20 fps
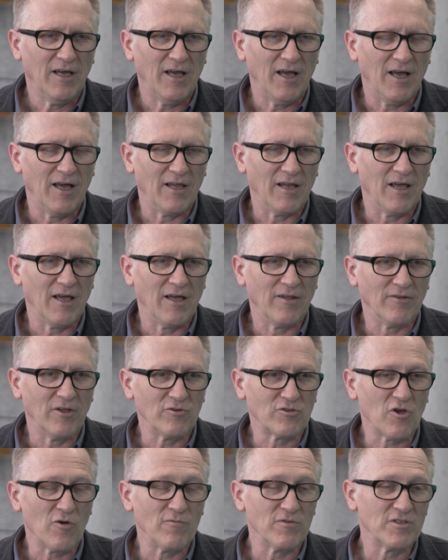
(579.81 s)
And
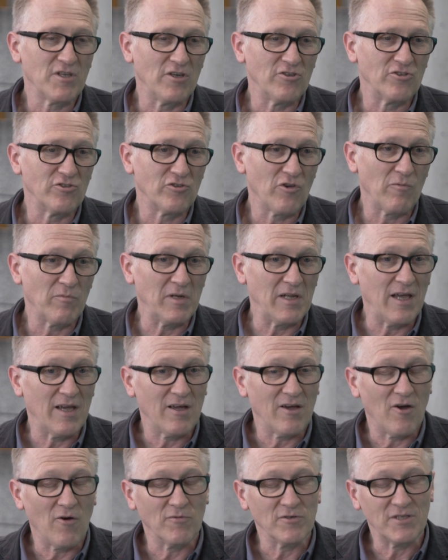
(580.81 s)
those conversations
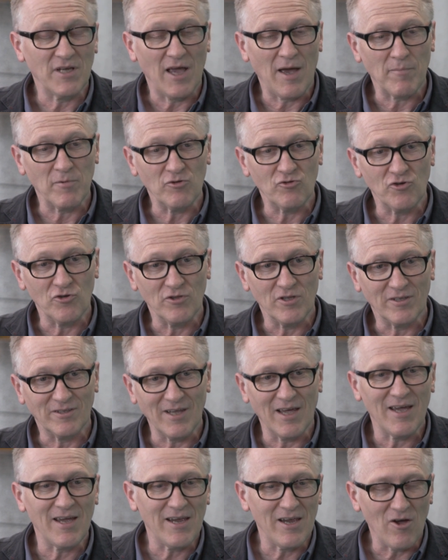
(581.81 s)
obviously happen during the
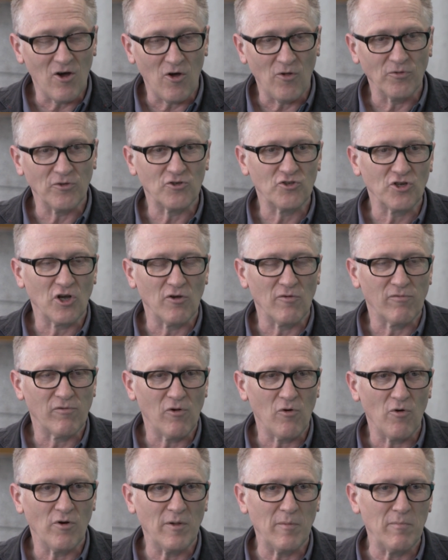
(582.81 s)
day on the show
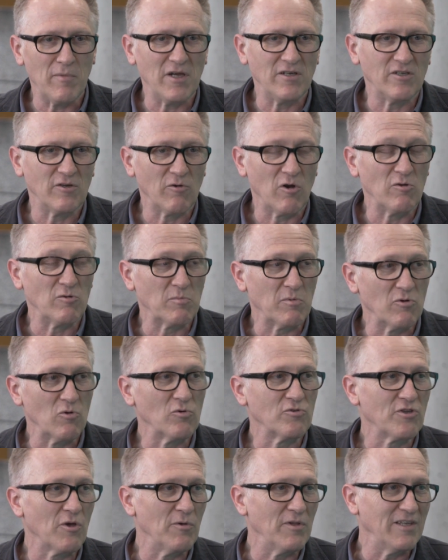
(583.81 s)
floor and in meeting rooms, but
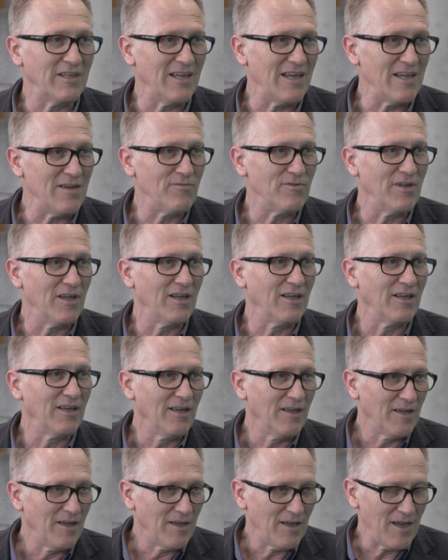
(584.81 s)
also in the evening
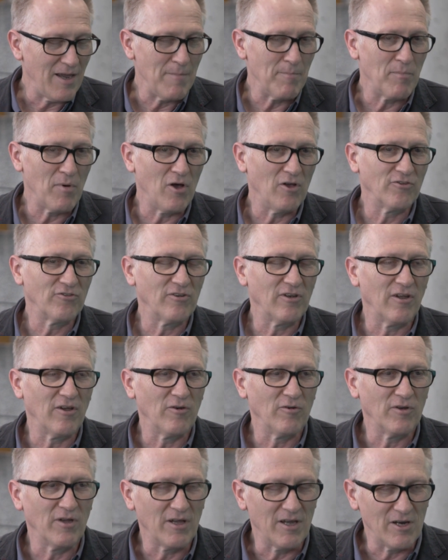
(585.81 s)
in
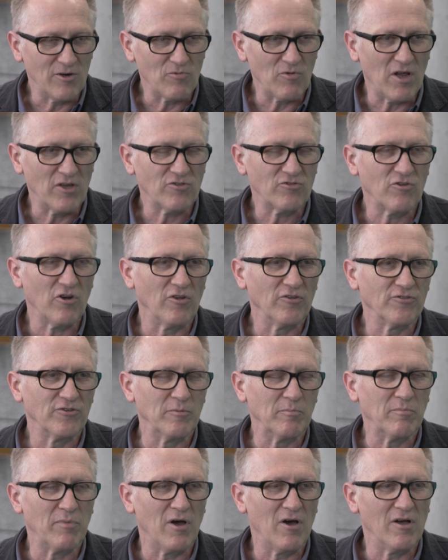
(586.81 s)
Barcelona, in restaurants
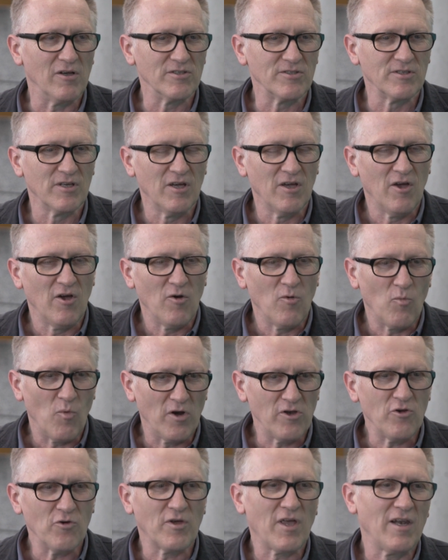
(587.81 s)
and bars.
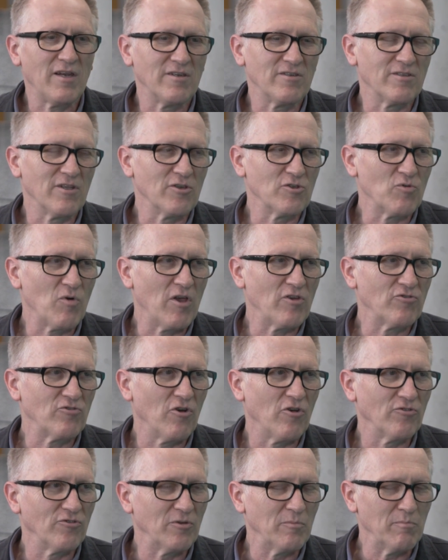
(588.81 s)
When you're getting to those
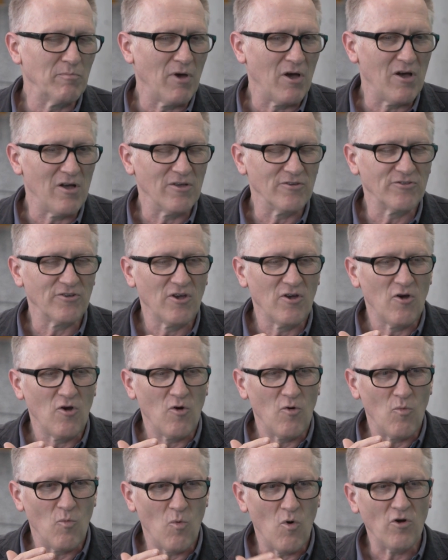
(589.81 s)
restaurants and bars,
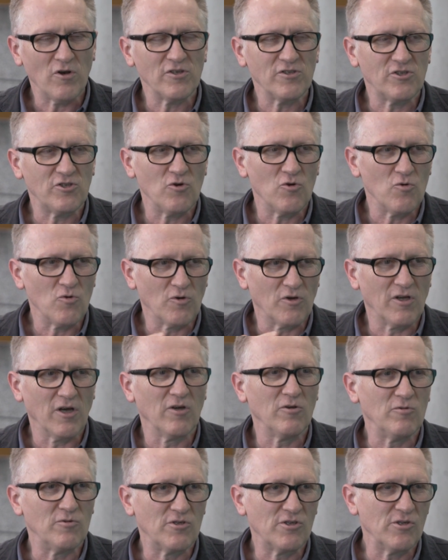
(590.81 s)
what is your
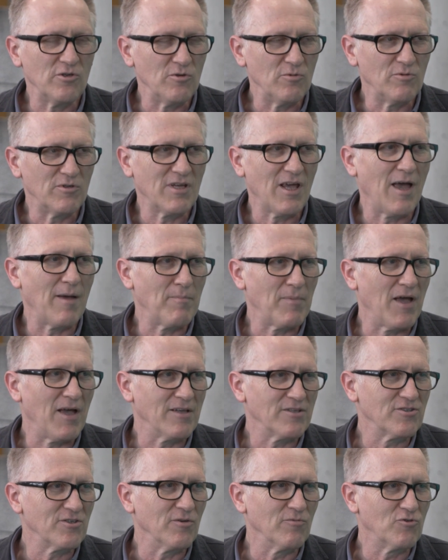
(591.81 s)
go-to
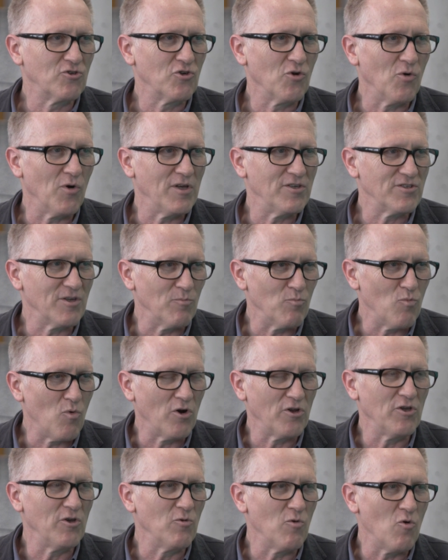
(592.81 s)
tapas of choice and
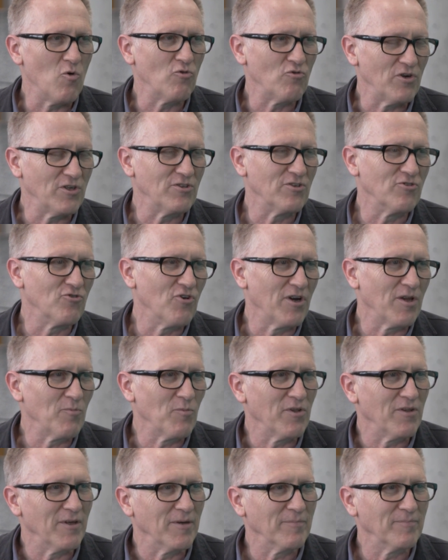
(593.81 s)
what are you ordering to drink
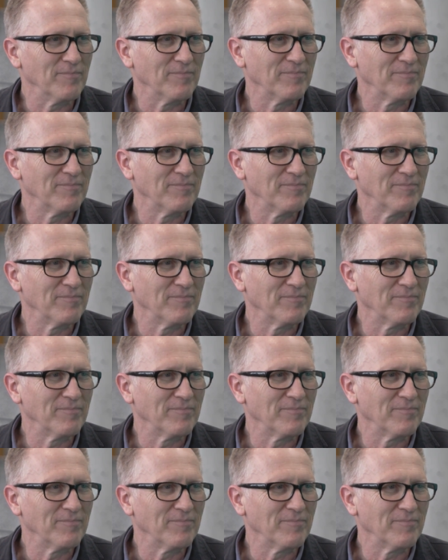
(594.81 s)
with it?